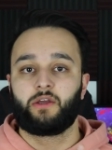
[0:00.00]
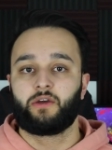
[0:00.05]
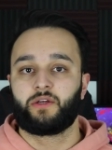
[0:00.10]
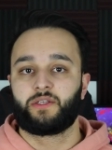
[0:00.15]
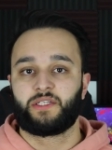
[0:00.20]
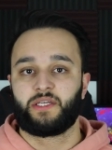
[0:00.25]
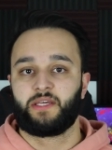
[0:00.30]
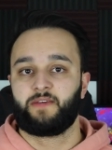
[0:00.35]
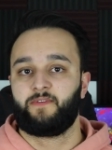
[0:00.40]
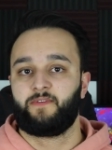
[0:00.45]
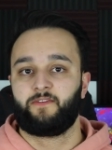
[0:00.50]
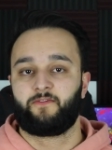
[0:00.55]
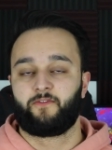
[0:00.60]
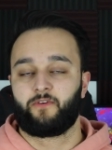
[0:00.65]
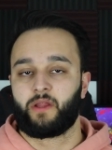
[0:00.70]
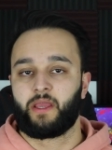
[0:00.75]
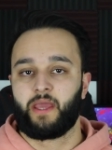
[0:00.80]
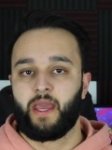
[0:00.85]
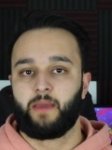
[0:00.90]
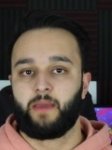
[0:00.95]
good TV
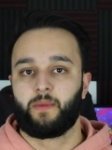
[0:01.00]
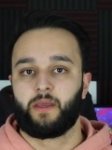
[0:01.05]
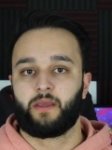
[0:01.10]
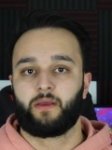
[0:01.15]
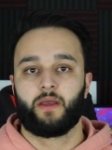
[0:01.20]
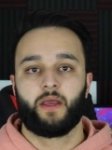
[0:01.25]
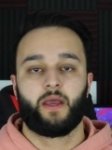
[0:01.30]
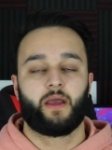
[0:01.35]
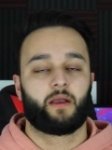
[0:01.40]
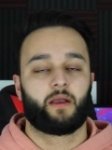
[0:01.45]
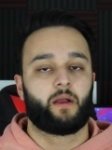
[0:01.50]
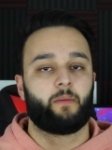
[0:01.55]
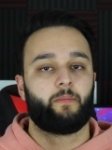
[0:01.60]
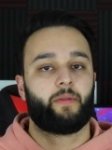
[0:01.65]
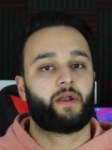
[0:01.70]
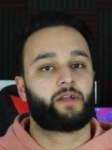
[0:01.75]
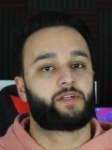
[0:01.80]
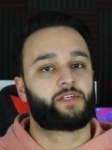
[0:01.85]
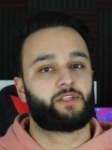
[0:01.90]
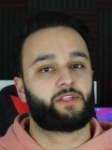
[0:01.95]
for gaming
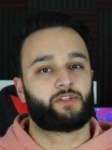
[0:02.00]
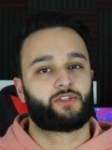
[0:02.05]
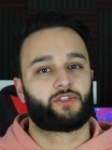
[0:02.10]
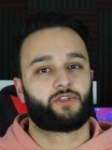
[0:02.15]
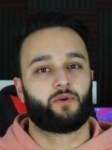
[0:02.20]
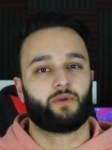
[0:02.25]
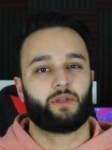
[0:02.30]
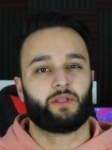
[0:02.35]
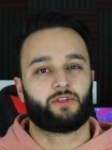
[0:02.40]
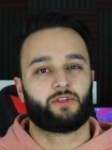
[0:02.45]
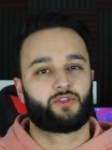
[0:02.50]
compared to the Sony.